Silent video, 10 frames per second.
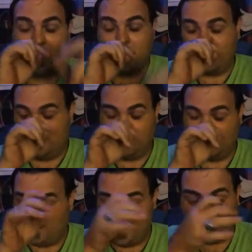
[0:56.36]
whatever
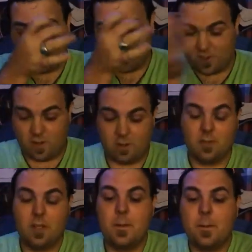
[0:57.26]
lights those are called,
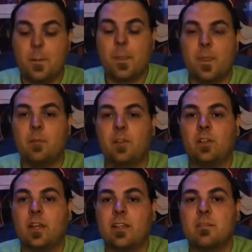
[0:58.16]
the
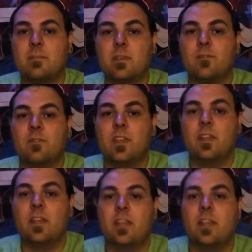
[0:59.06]
book lights, but
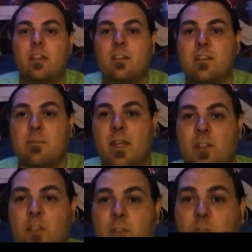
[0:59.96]
here's my
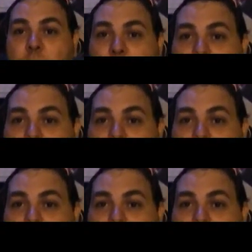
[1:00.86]
new